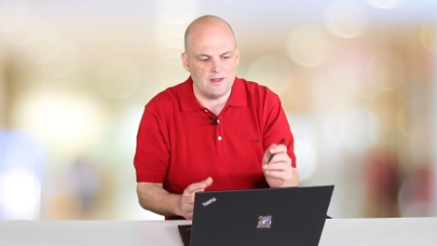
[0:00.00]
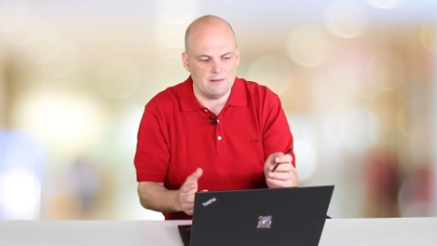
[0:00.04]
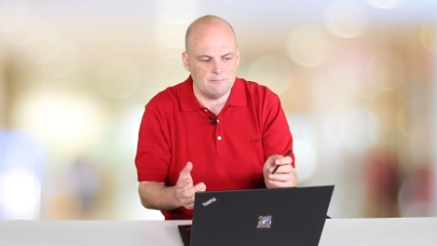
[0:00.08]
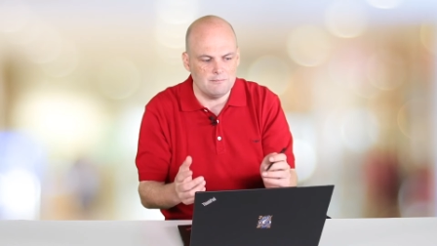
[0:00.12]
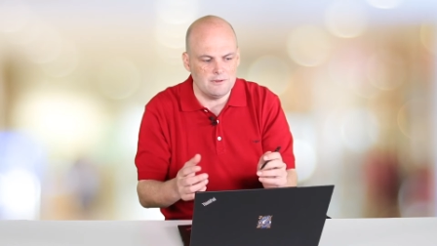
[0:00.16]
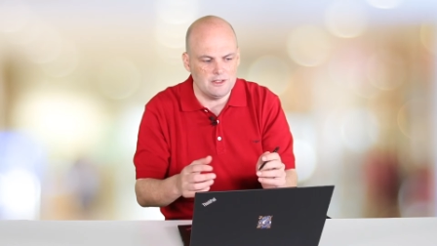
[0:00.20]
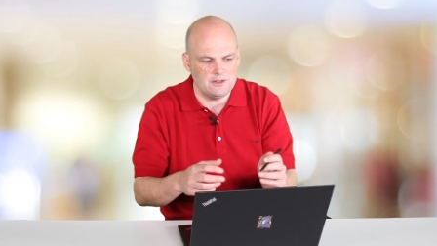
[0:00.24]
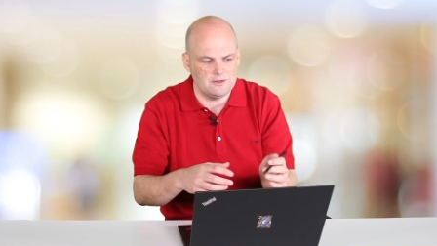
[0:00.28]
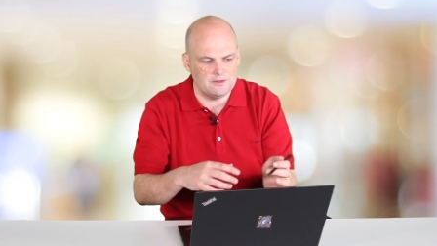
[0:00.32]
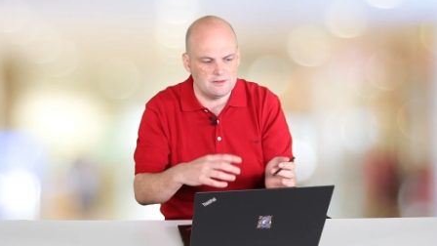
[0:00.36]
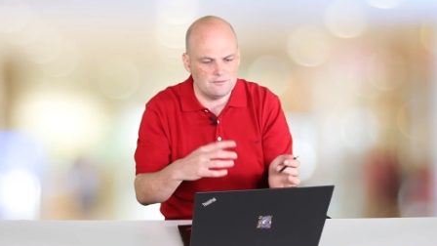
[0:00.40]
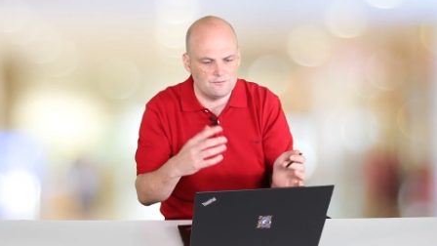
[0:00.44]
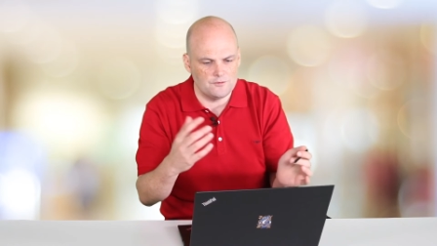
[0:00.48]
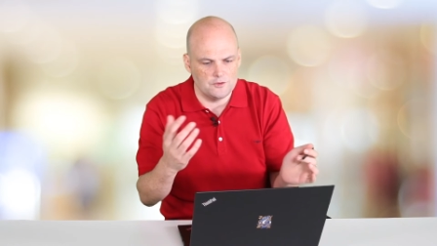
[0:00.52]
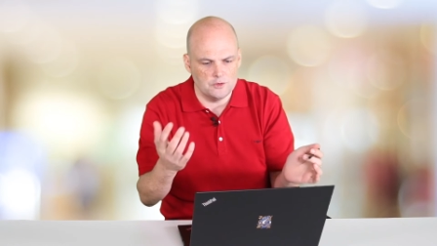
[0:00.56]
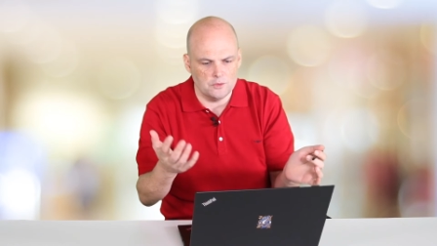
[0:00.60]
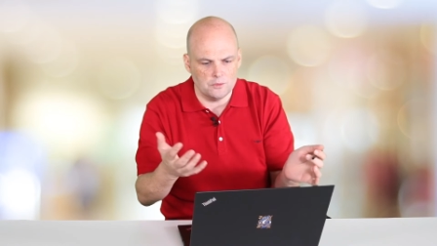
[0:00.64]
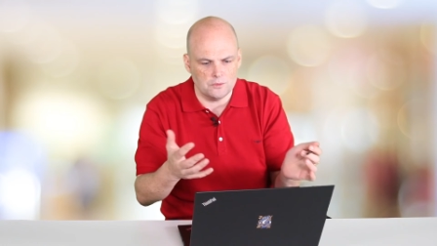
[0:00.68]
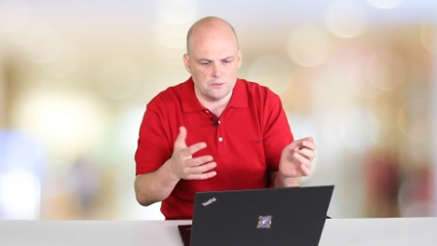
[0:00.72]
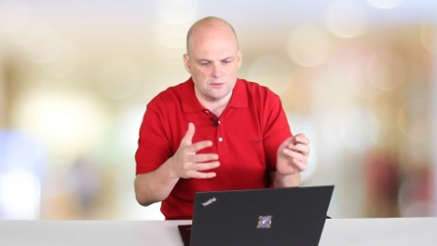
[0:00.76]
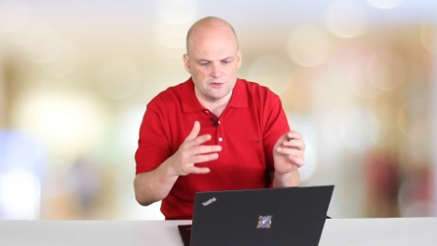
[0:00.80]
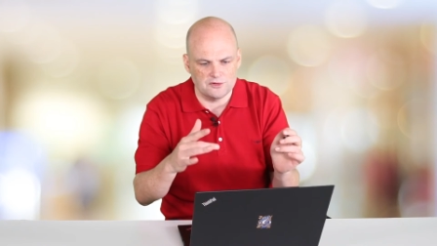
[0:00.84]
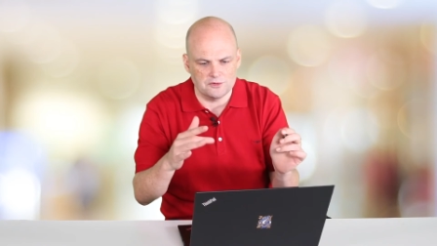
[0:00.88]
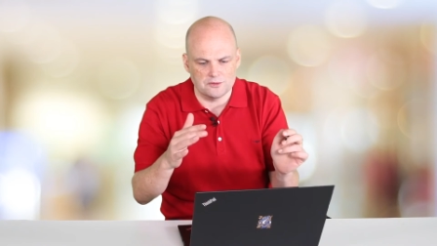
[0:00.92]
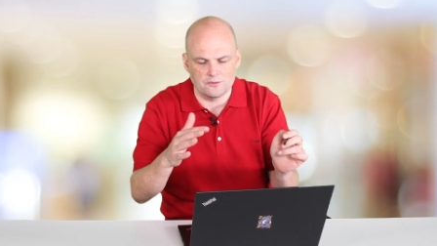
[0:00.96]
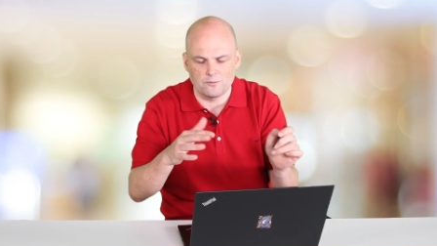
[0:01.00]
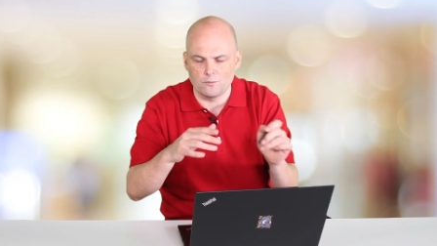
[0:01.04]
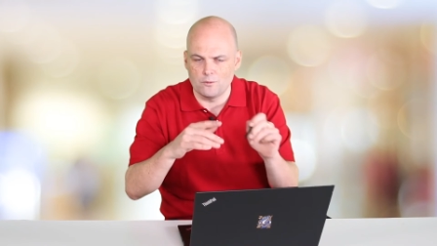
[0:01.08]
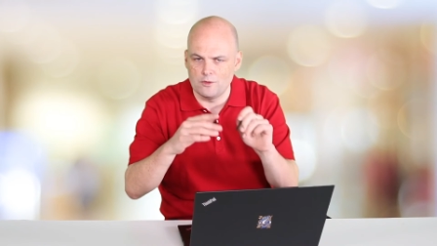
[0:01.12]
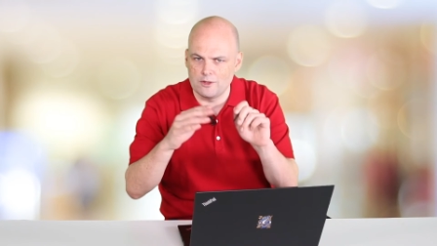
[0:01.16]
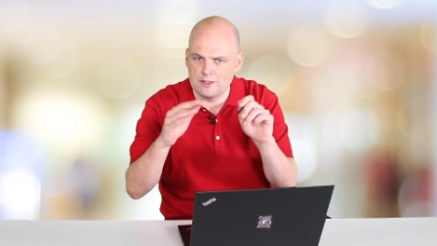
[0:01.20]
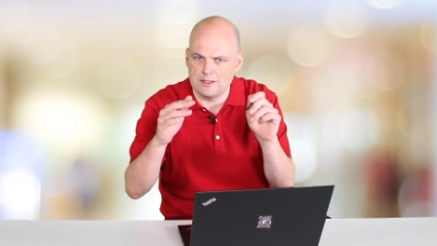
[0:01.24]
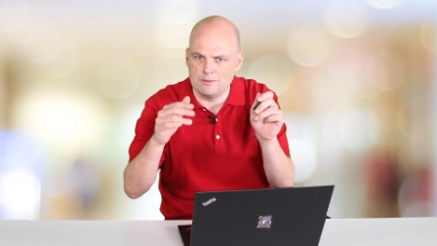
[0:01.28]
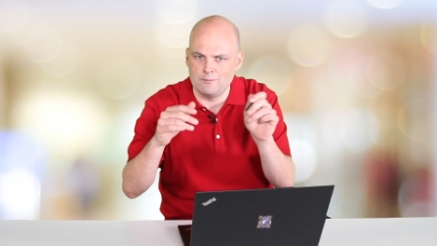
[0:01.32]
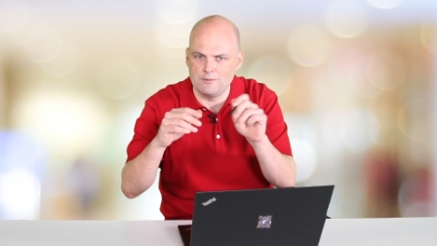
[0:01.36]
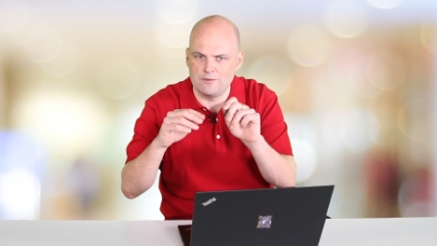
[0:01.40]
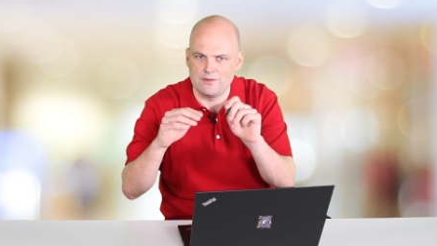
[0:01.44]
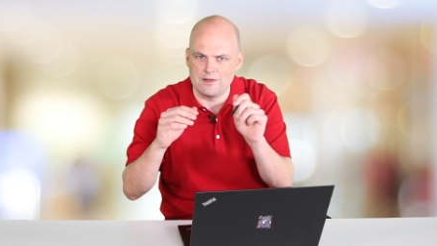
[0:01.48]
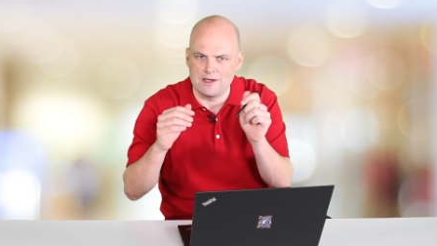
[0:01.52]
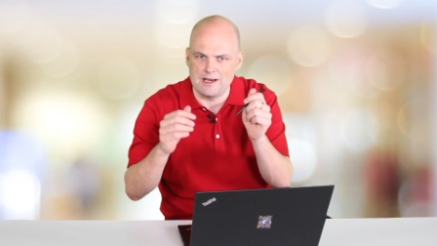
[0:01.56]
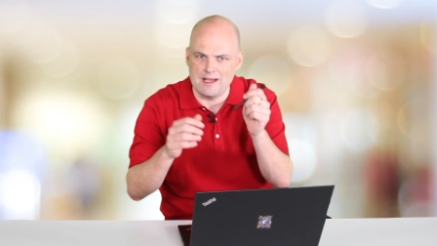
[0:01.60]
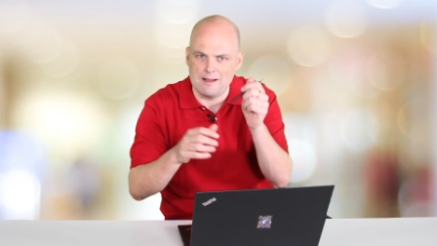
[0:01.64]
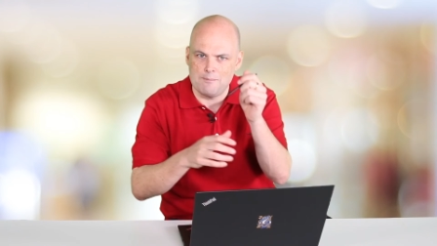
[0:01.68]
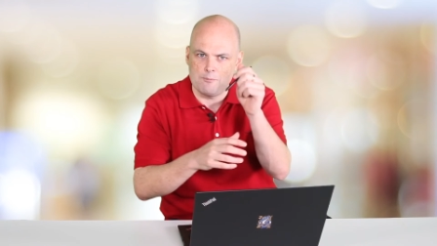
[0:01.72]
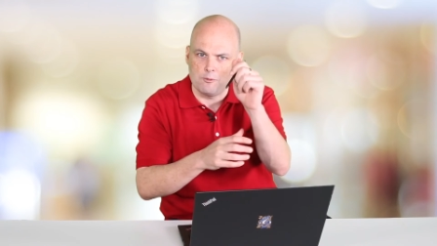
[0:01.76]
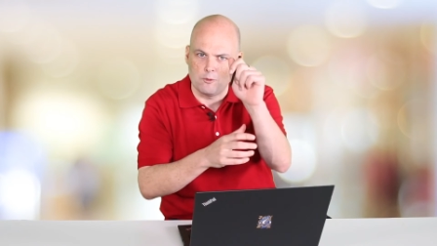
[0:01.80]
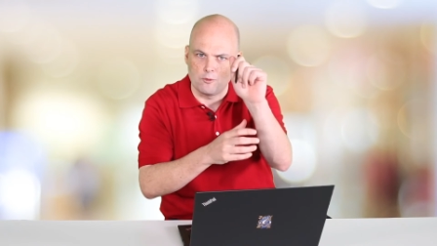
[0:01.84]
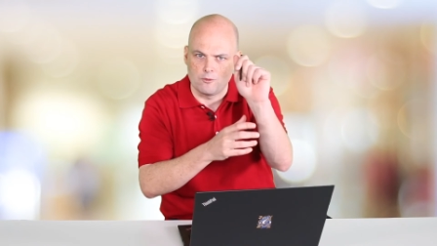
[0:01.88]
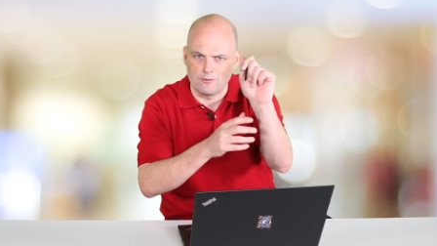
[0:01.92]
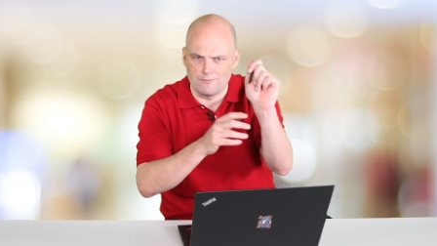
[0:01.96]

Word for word: that means if you're sort of working with an app,